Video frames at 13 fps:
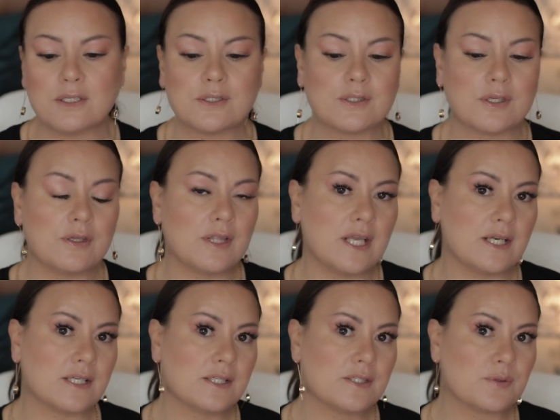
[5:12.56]
So
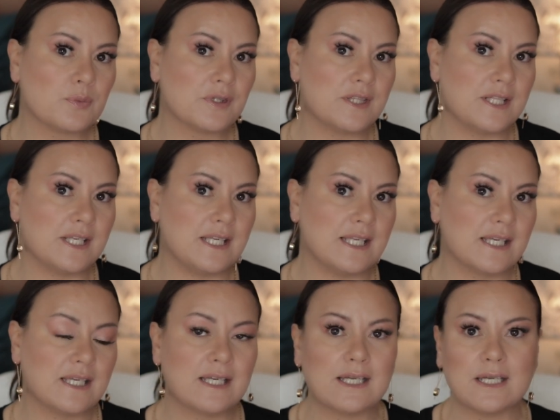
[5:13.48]
that is with the
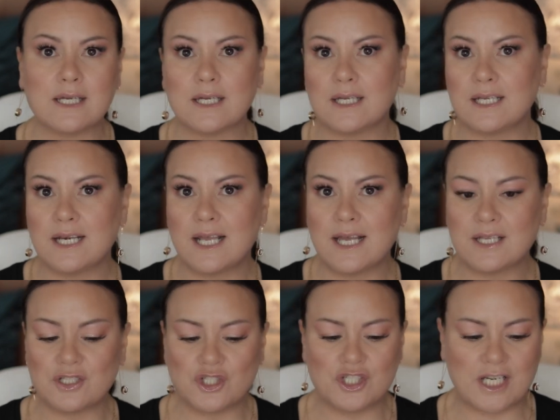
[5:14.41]

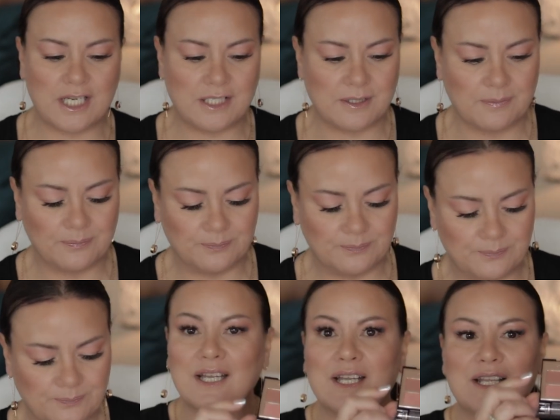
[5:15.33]
enhanced shade.
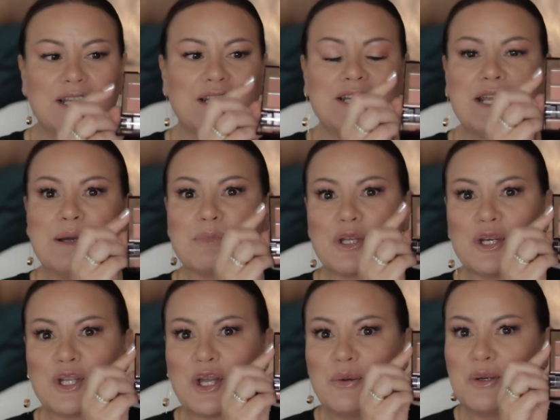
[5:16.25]
Now I'm going
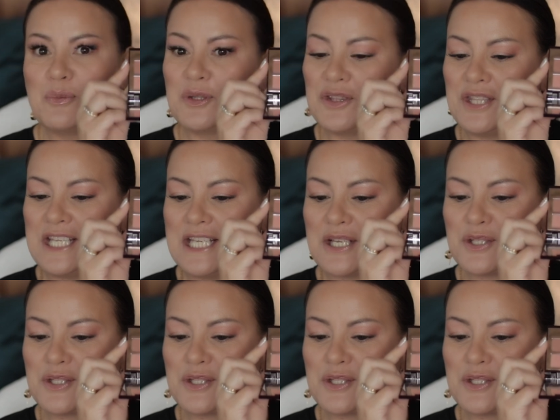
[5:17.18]
to go in with the